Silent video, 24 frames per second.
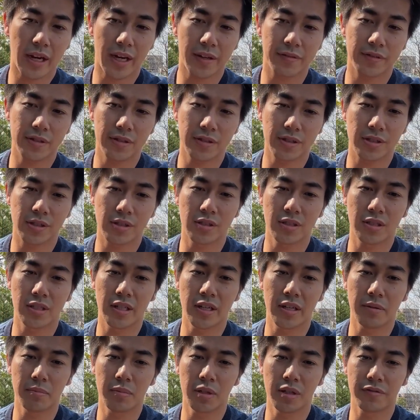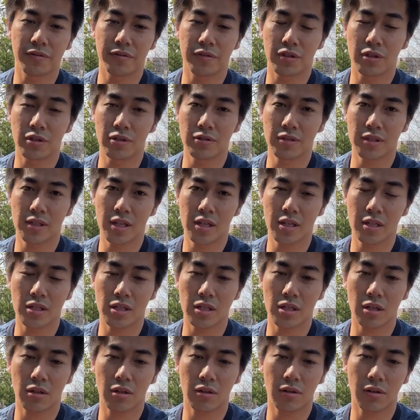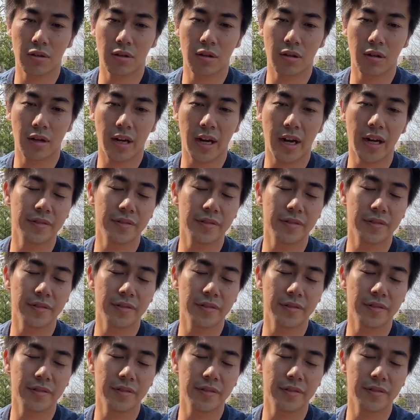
after a certain number of usage or